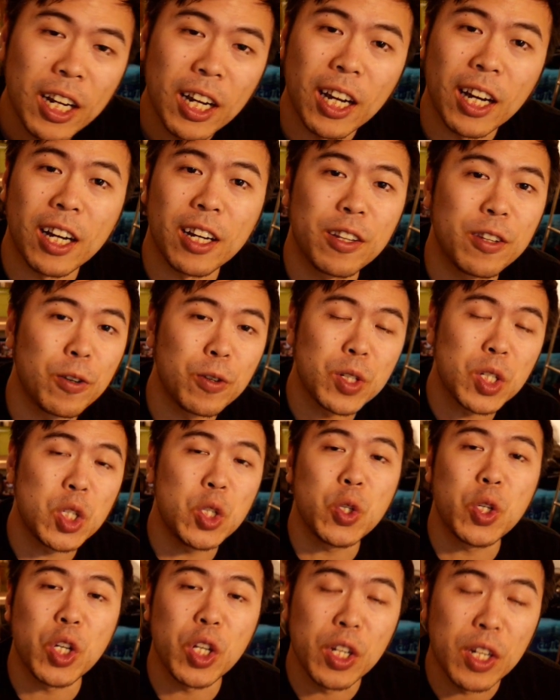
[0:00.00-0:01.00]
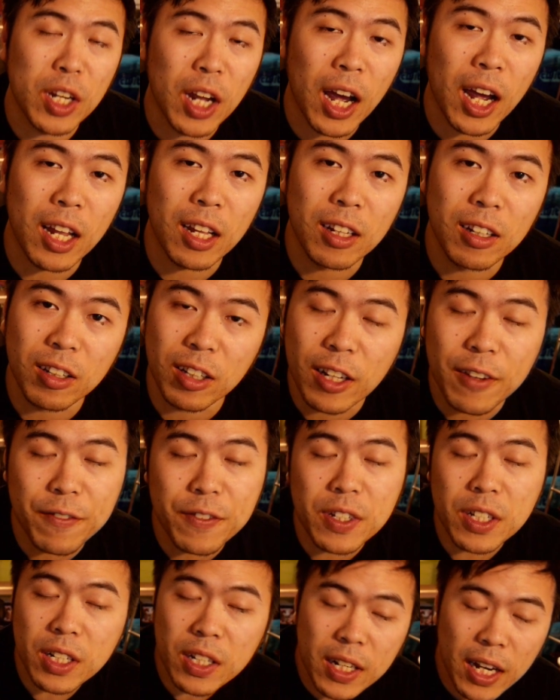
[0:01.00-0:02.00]
uh, those two could not live
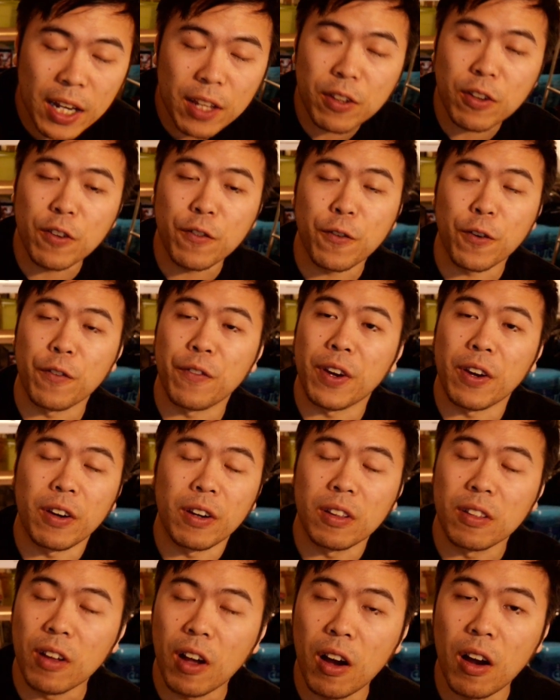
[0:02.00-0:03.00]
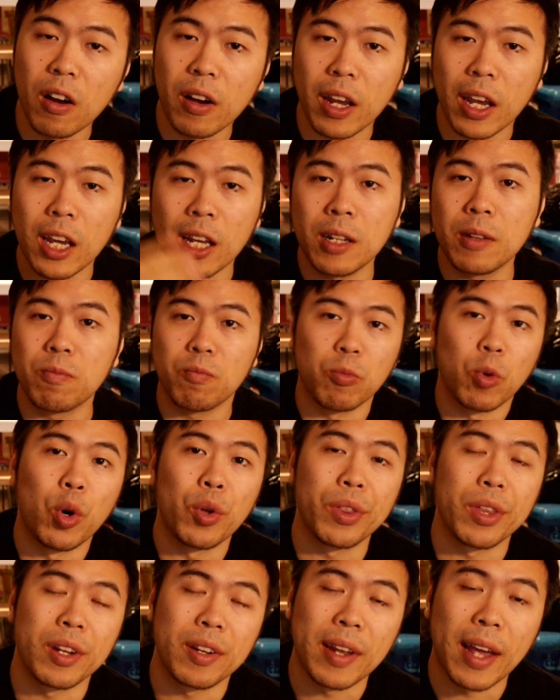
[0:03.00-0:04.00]
together for very long and,
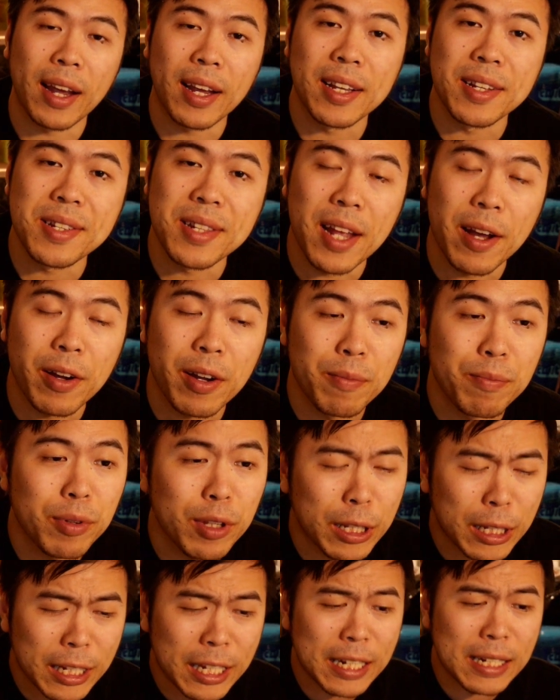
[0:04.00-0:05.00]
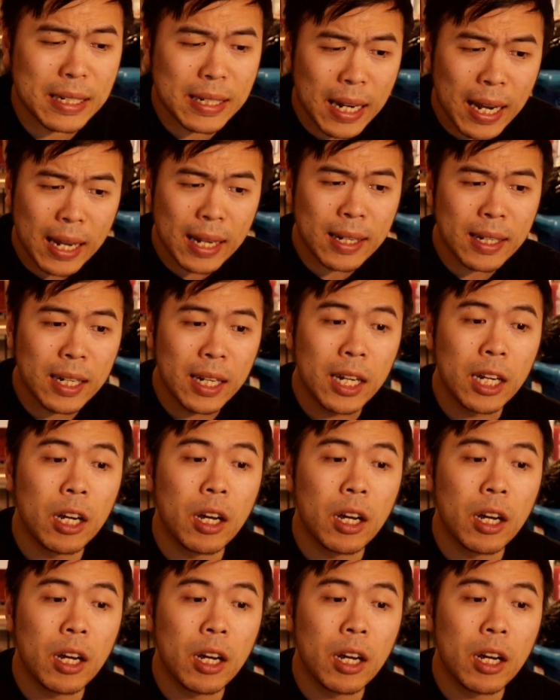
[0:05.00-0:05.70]
well, the deck is now completely dead.